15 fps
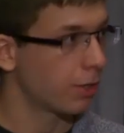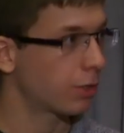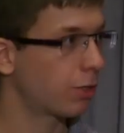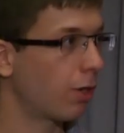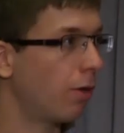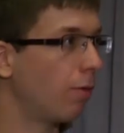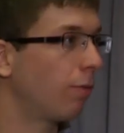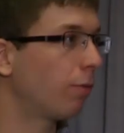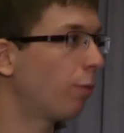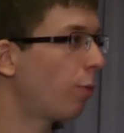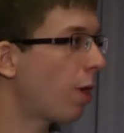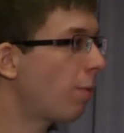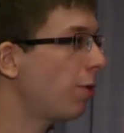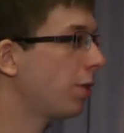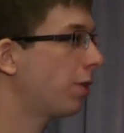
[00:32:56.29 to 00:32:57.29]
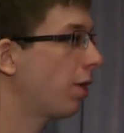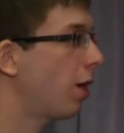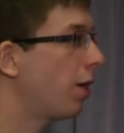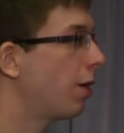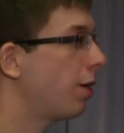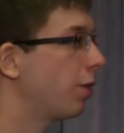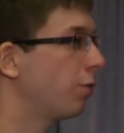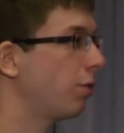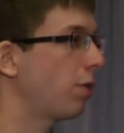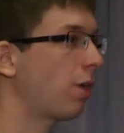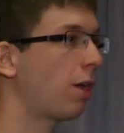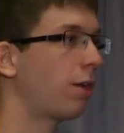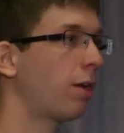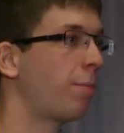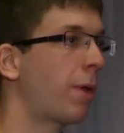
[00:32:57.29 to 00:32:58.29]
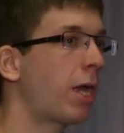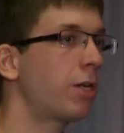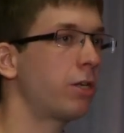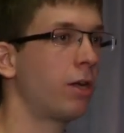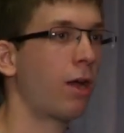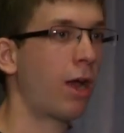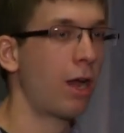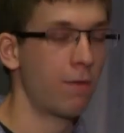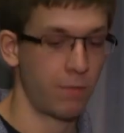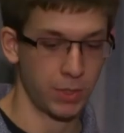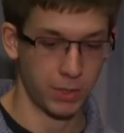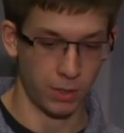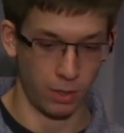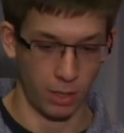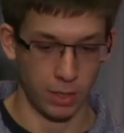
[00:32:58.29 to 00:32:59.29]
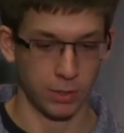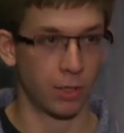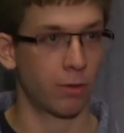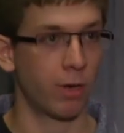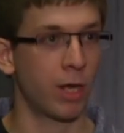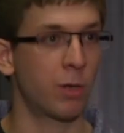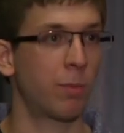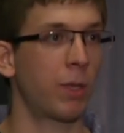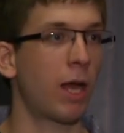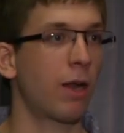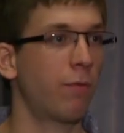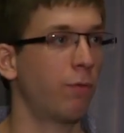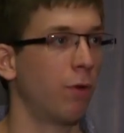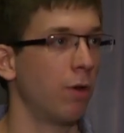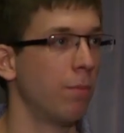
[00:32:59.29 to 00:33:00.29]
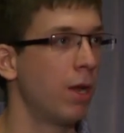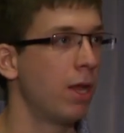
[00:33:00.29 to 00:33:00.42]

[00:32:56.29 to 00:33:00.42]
So the way we started is we thought Apache Hive is a great platform.